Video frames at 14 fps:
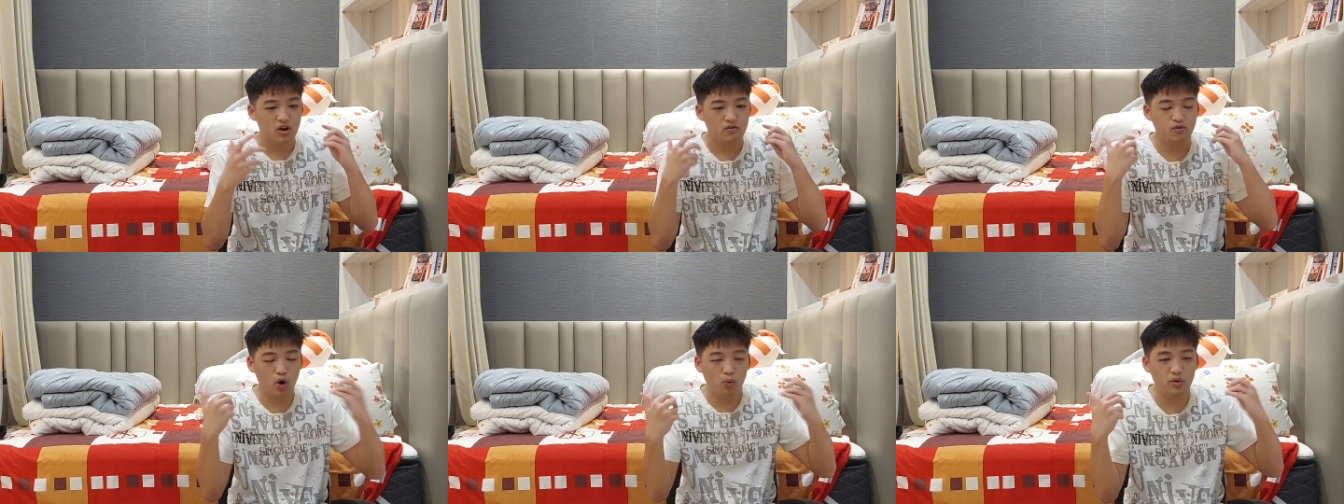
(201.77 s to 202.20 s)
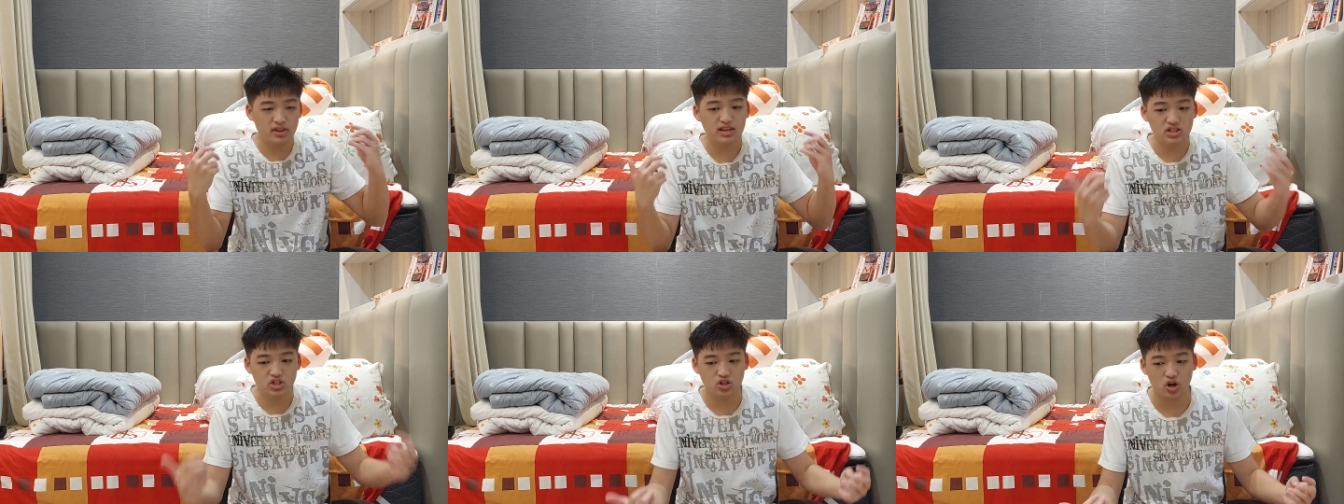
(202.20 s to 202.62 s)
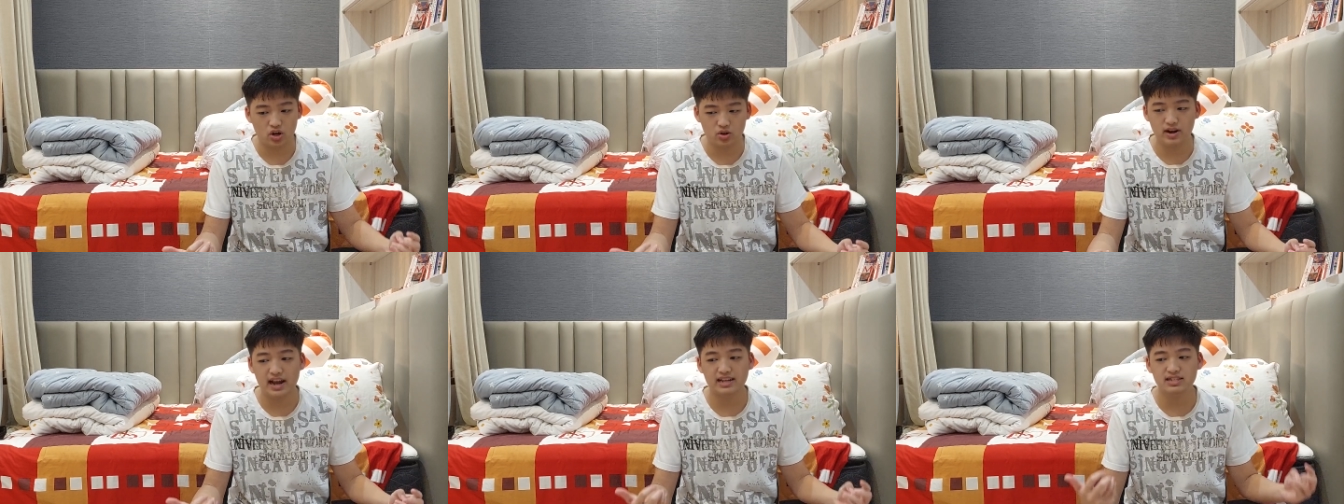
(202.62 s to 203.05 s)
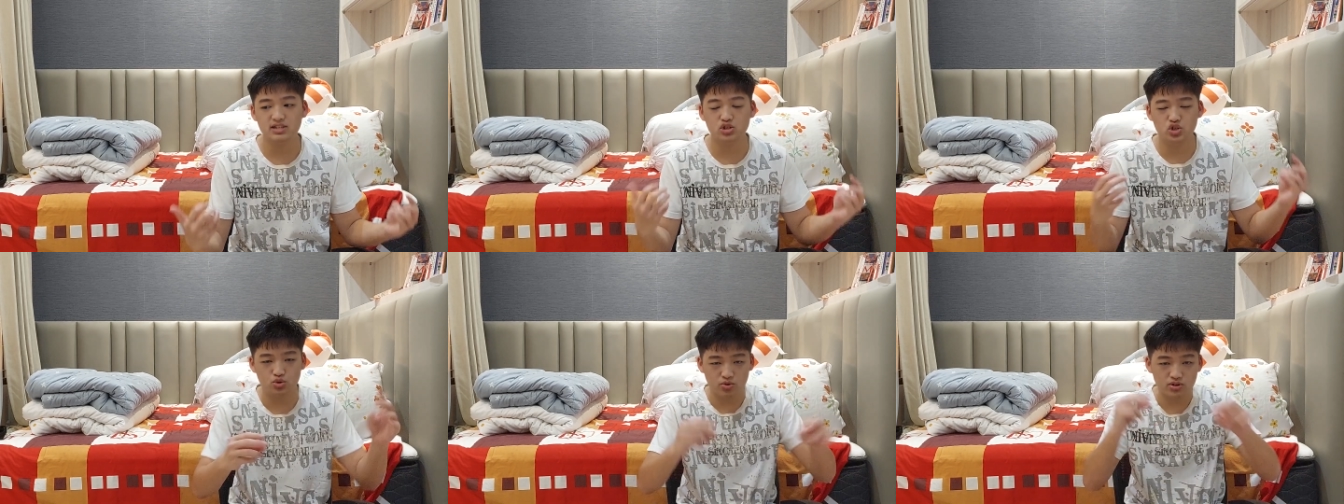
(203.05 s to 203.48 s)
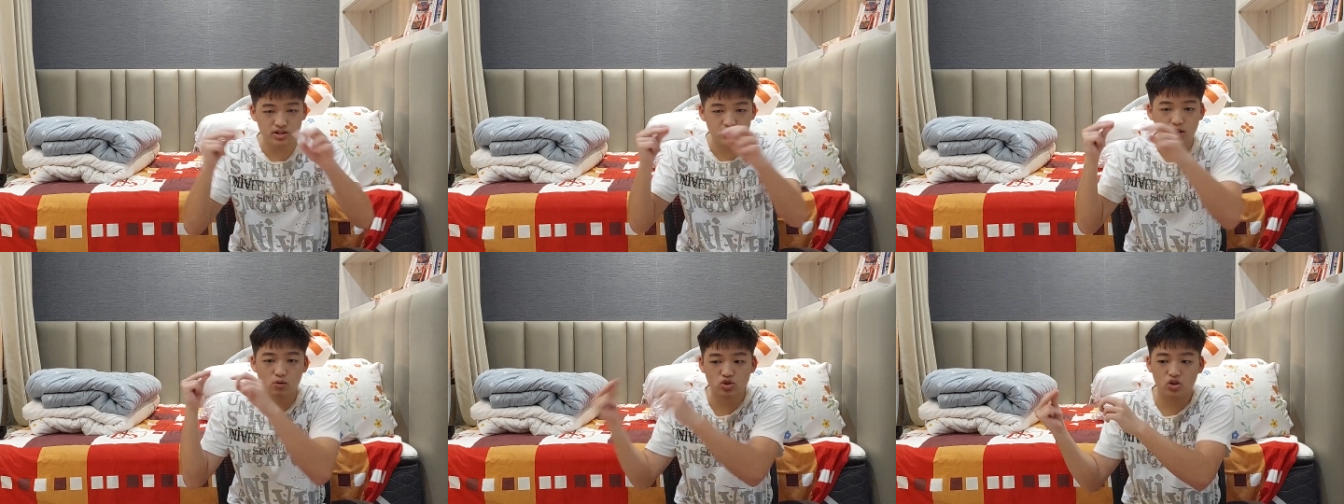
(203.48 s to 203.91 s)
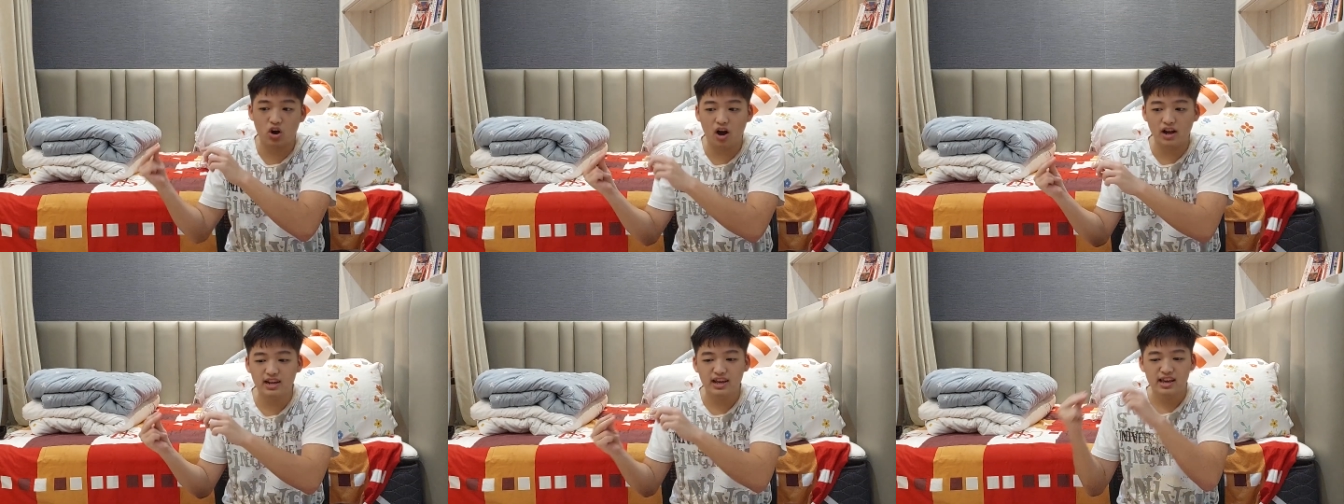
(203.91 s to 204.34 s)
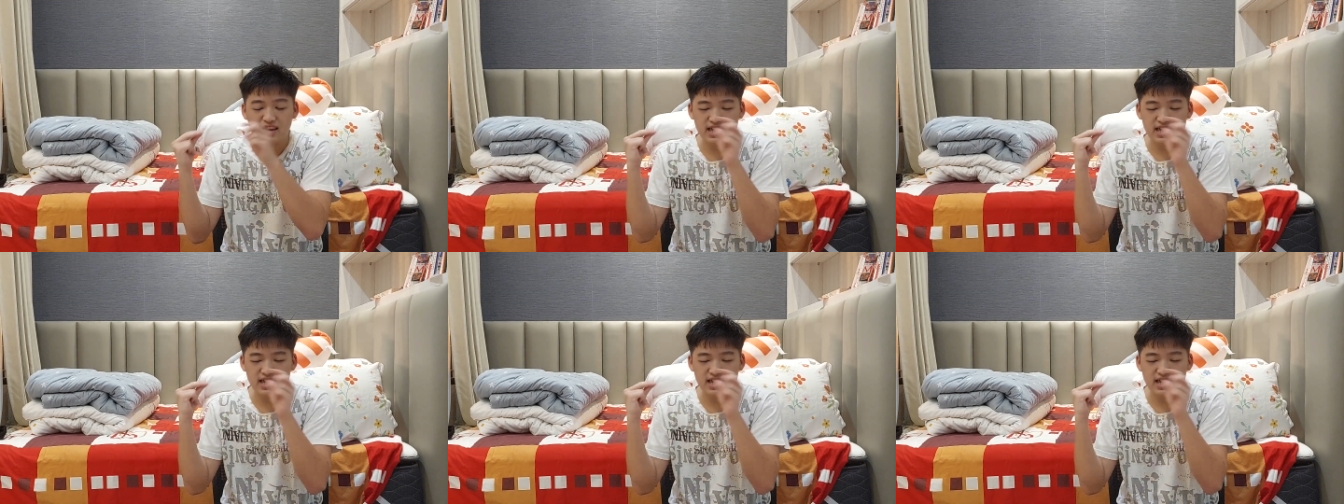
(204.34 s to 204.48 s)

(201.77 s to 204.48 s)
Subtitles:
grow with each other as the journey goes on.